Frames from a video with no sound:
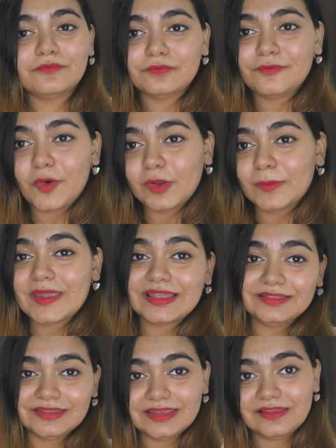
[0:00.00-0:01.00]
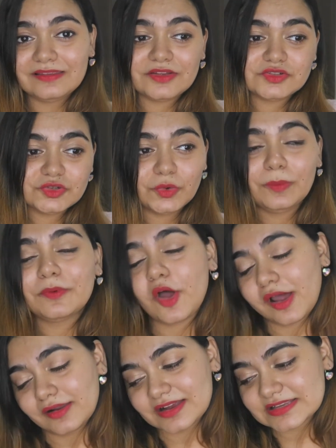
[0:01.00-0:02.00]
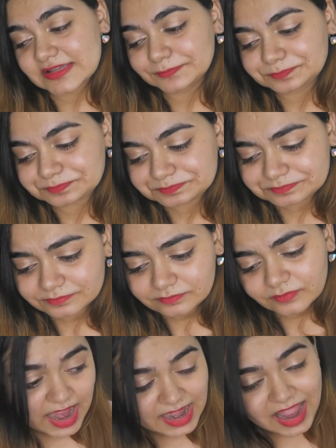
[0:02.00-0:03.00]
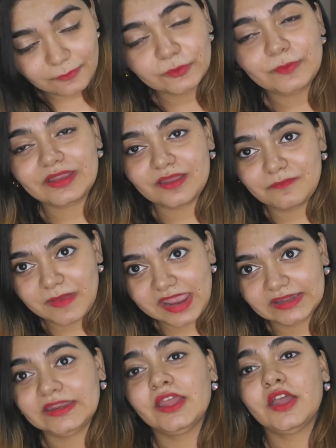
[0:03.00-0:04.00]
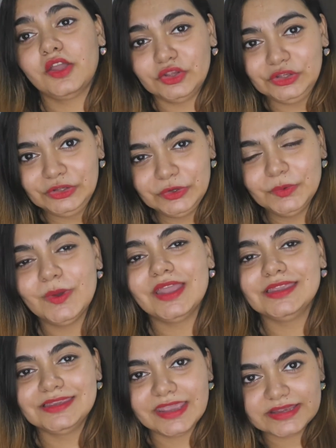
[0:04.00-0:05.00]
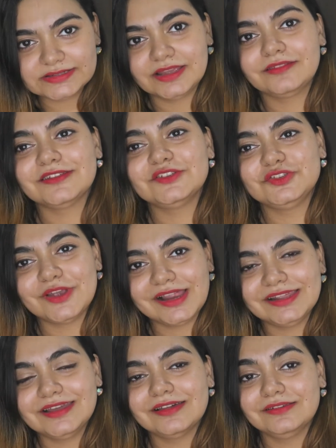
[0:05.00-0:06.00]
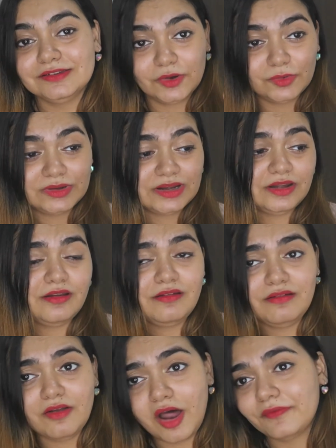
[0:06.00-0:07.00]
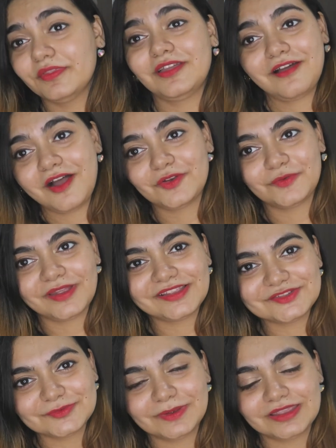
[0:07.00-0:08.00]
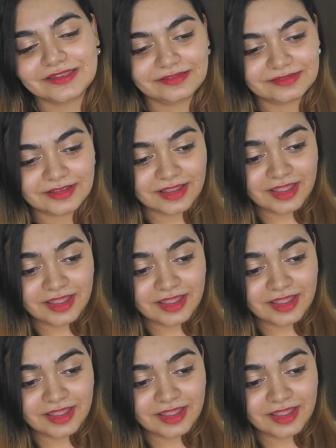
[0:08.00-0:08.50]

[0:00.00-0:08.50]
following these two products. And I would recommend you getting the jelly alone, not the cartridge, because